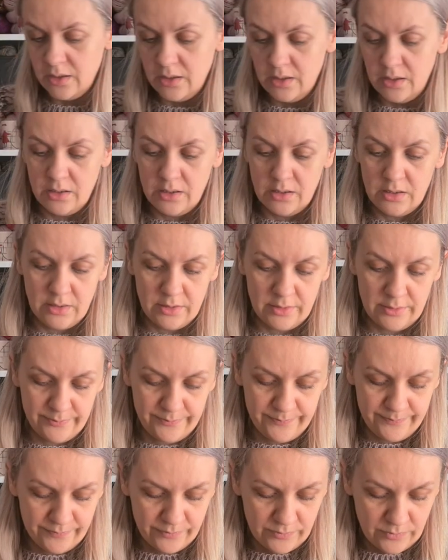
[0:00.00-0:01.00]

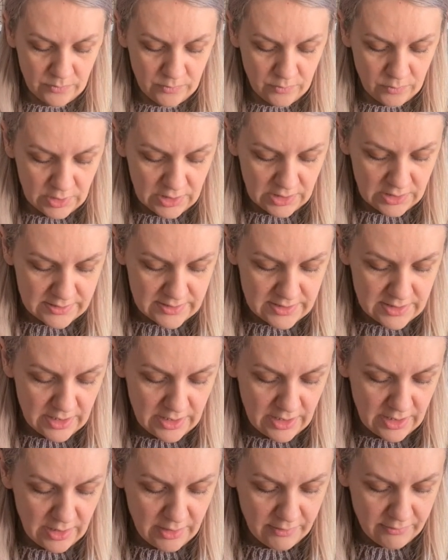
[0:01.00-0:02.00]
What else I
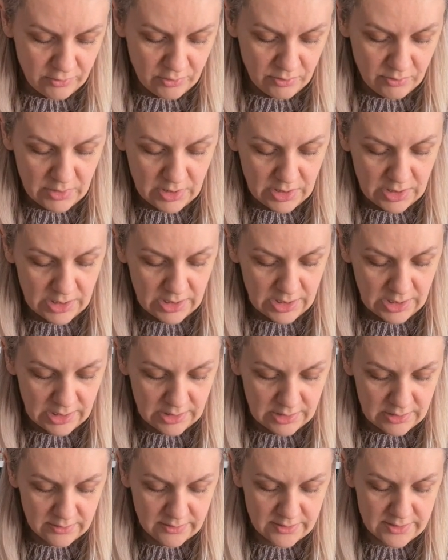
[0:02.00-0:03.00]
have on my
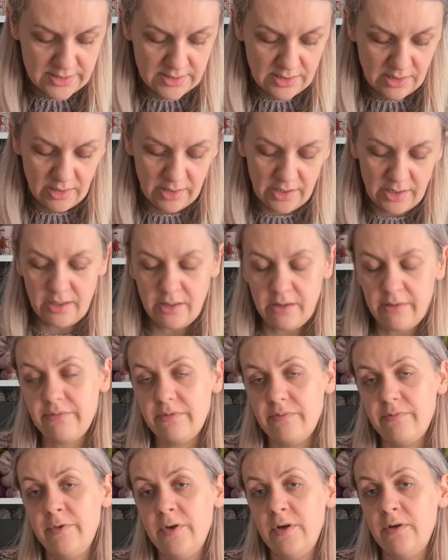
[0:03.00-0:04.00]
needles? I have
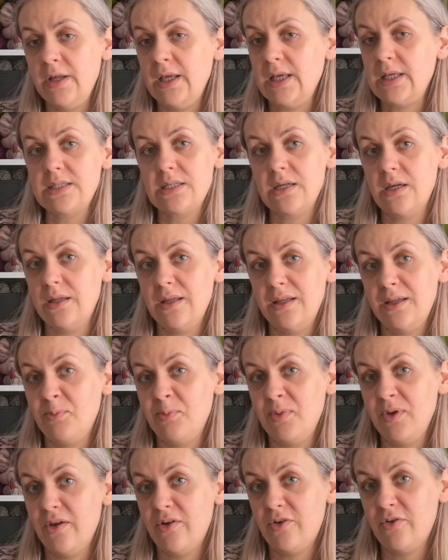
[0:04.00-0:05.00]
a very exciting
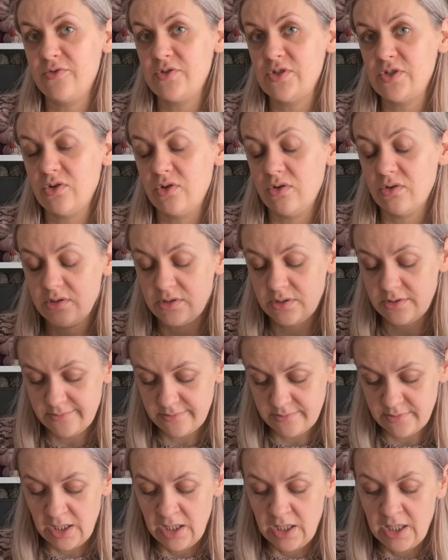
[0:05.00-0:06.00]
pair of socks.
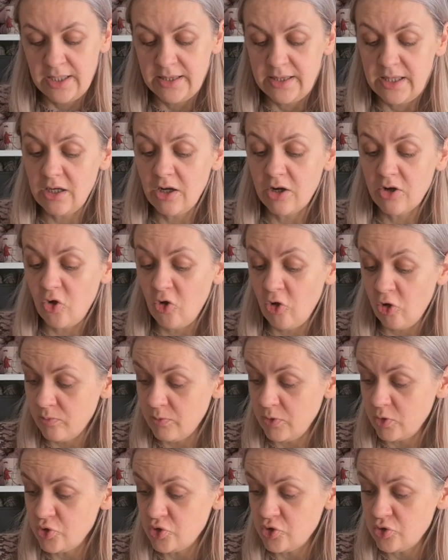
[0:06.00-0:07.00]
They are
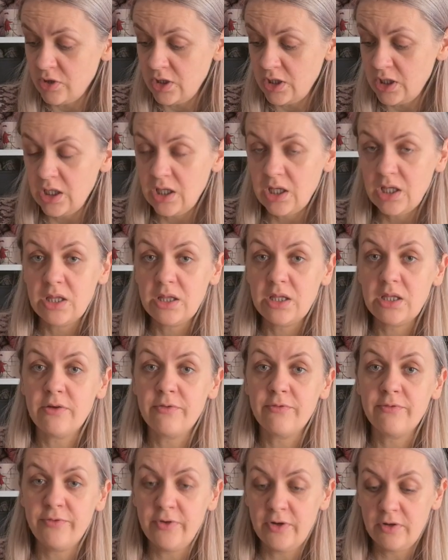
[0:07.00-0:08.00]
almost ready. They are
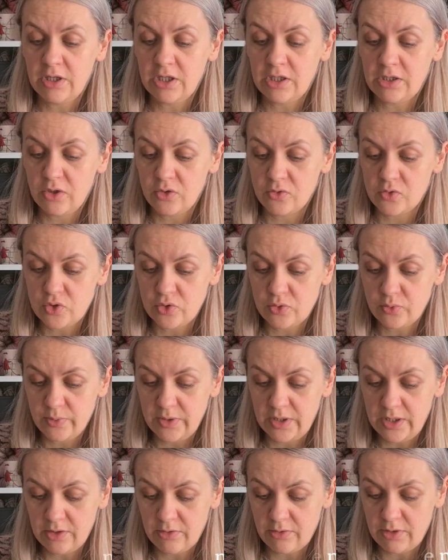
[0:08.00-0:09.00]
very close to
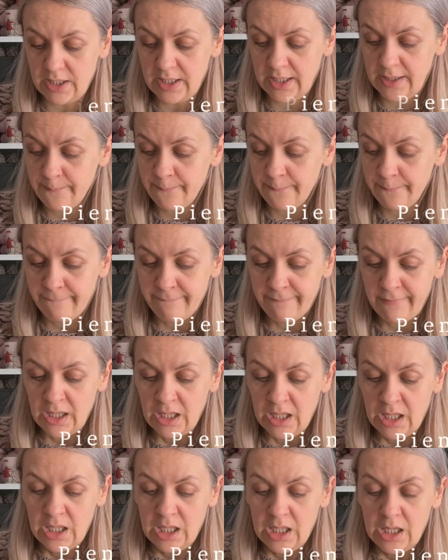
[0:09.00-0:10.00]
being ready.
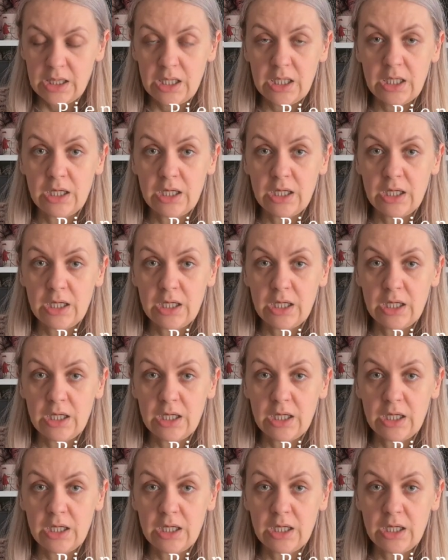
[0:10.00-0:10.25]
They